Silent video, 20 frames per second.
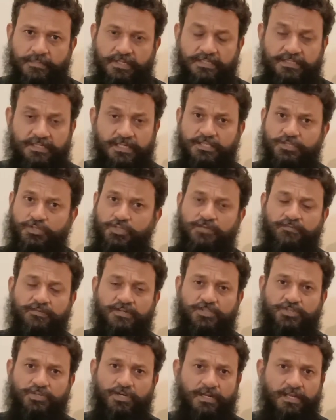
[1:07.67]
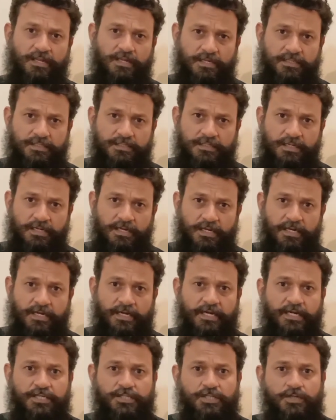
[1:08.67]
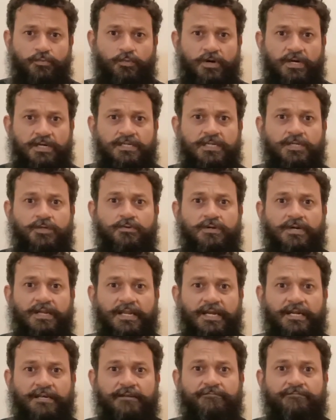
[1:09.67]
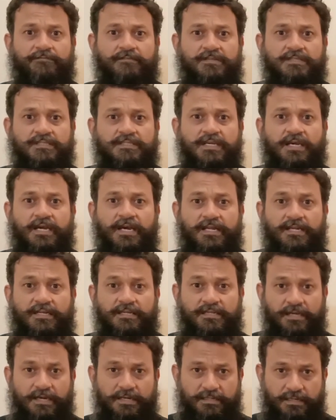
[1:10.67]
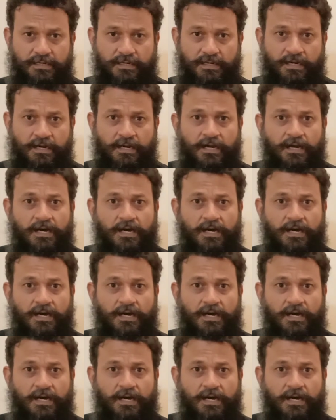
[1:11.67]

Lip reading: Since she was a journalist and she wanted to collect first-hand data